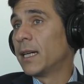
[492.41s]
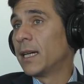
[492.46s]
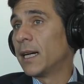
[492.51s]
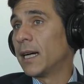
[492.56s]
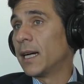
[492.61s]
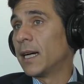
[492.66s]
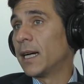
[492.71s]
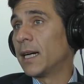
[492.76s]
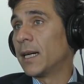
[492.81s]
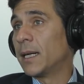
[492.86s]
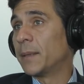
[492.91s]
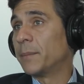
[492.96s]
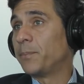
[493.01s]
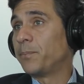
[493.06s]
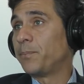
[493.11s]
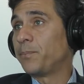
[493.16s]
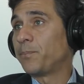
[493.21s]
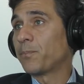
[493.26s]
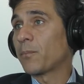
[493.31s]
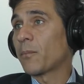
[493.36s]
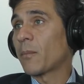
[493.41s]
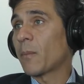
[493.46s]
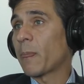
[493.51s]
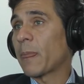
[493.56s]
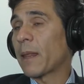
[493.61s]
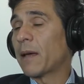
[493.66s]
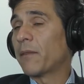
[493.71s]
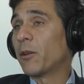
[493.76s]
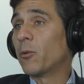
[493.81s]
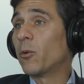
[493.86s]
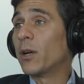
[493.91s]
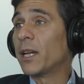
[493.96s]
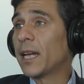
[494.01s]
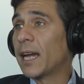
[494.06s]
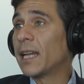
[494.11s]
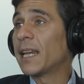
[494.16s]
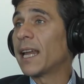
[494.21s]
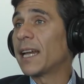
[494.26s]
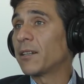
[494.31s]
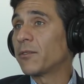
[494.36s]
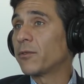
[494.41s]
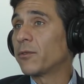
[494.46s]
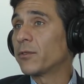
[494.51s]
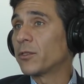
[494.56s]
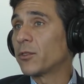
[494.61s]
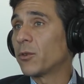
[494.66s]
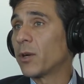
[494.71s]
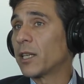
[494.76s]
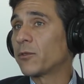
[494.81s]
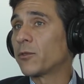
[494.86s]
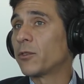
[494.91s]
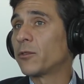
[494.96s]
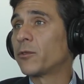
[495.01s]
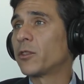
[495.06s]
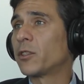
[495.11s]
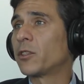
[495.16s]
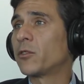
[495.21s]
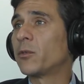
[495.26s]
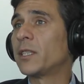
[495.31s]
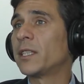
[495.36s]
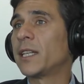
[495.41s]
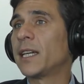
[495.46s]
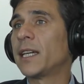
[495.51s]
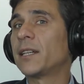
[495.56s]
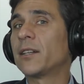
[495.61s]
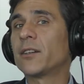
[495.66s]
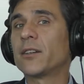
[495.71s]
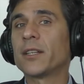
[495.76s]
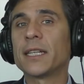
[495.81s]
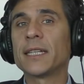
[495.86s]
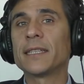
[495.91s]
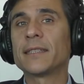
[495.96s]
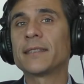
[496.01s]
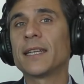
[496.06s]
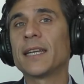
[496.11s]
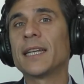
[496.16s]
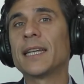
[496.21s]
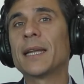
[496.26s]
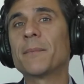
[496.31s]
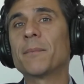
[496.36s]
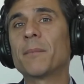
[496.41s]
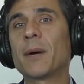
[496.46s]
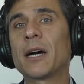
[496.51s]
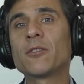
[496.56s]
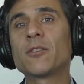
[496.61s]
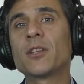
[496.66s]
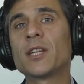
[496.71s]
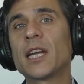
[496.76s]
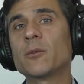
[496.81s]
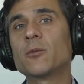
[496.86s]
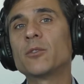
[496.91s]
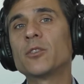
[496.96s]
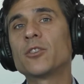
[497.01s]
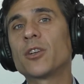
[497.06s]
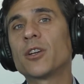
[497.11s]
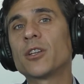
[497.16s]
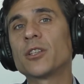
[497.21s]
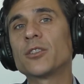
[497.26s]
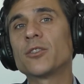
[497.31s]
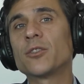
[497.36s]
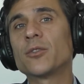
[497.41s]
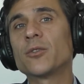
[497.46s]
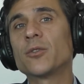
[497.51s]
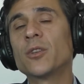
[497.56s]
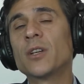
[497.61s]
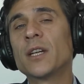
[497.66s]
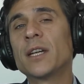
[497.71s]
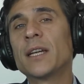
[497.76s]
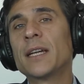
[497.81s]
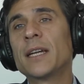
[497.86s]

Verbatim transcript: um, the way I like f- to ask for first retainer is an amount that I would charge you,